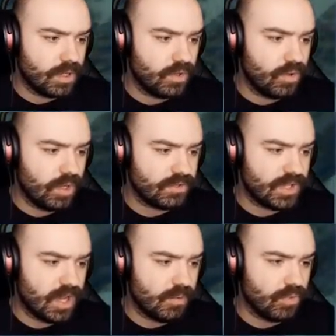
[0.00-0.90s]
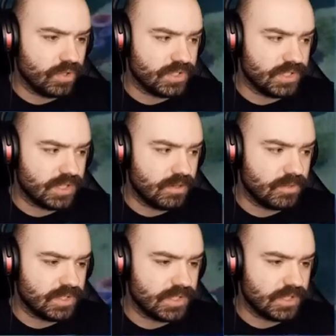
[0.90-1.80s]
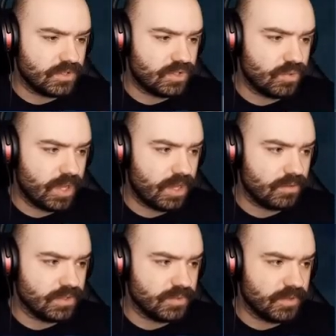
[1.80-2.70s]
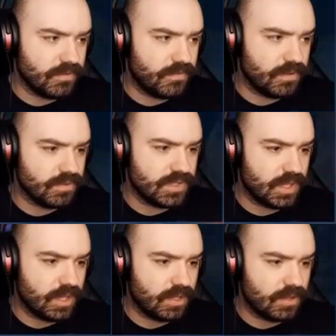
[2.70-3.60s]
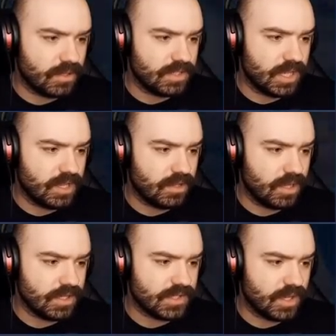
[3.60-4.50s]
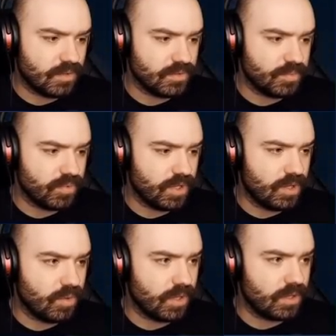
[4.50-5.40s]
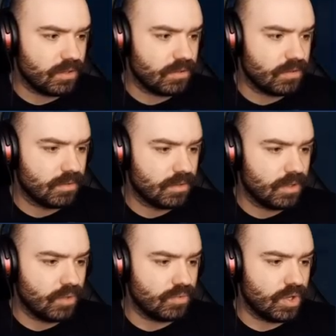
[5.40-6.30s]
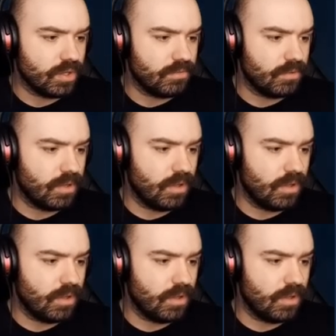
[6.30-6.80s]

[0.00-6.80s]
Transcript: I don't know how time works in this game because it's like two hours, but it feels like the day and night cycle is pretty quick. Oh god.